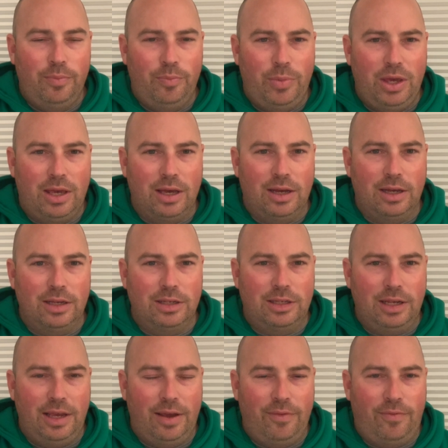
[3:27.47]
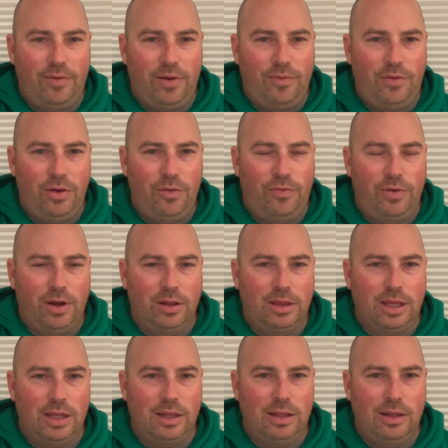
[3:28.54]
Because if you felt
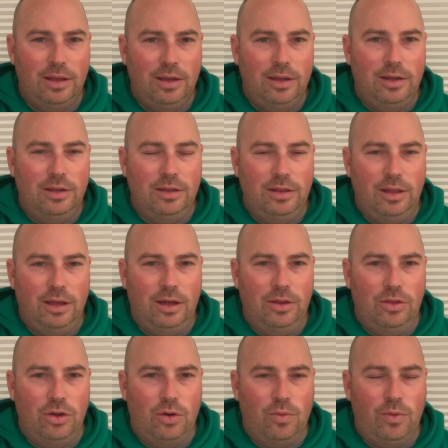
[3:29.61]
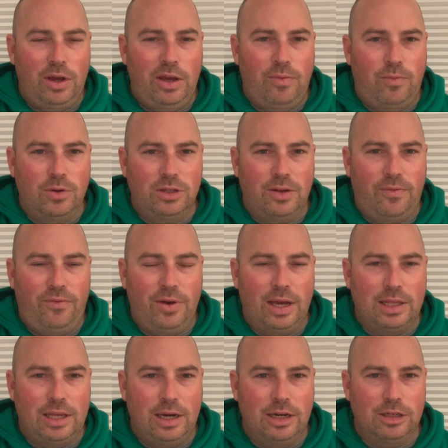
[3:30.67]
that the grief was
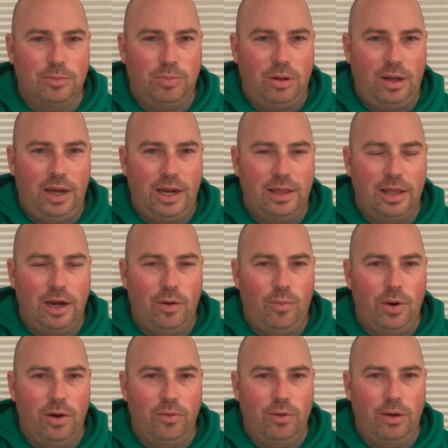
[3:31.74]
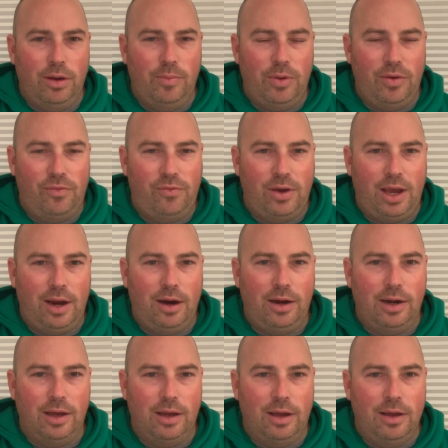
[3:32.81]
affecting his play, then it wouldn't really be fair
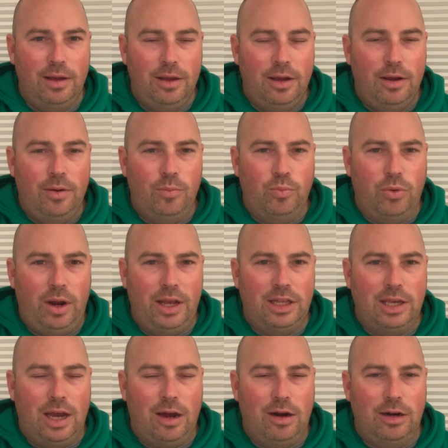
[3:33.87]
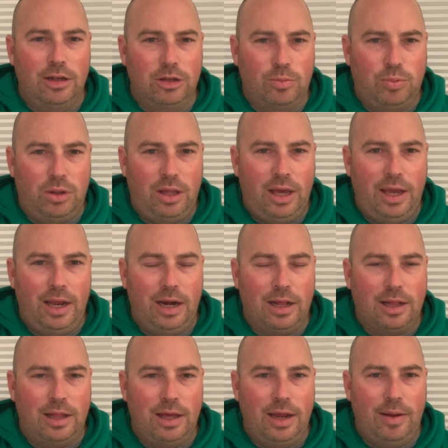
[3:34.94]
to break down his play and
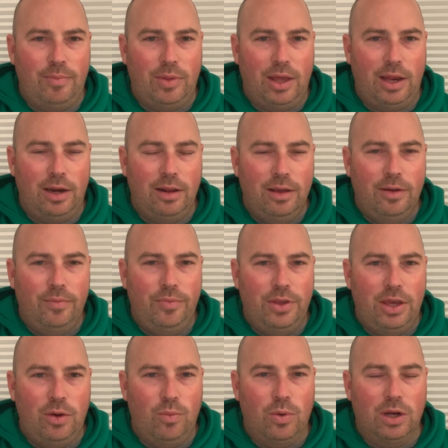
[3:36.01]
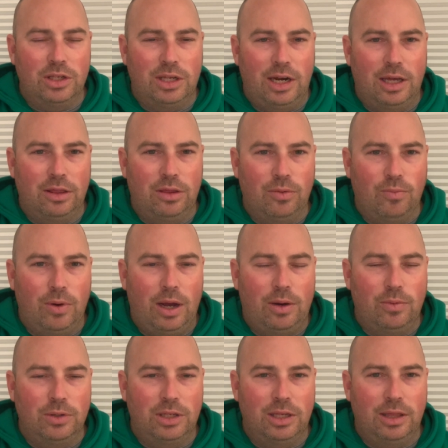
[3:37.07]
claim that he wasn't at the
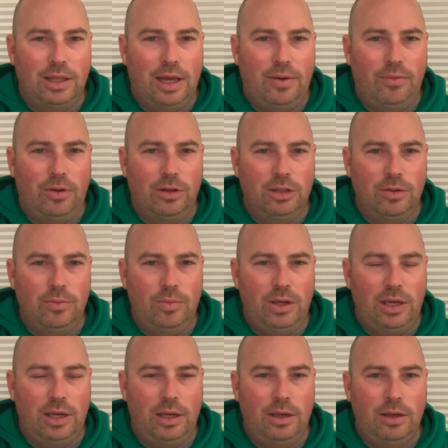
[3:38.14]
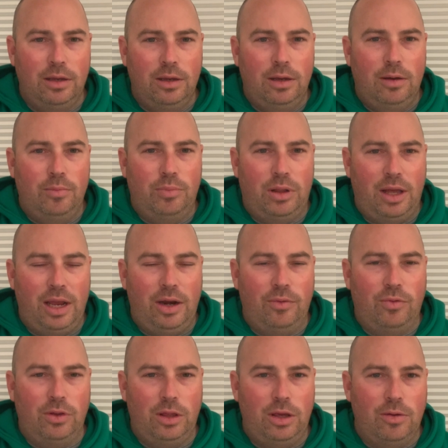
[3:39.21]
requisite level to be playing
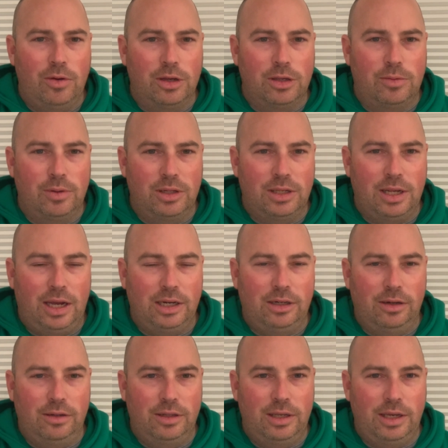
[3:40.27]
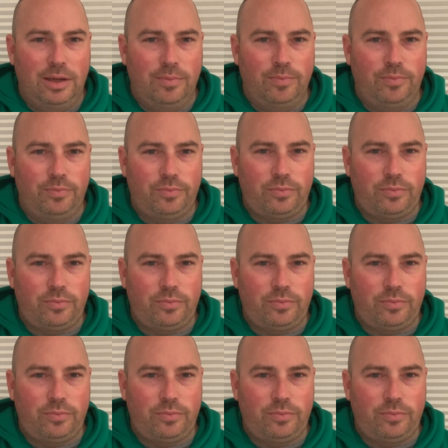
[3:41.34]
for the U.S. men's national team.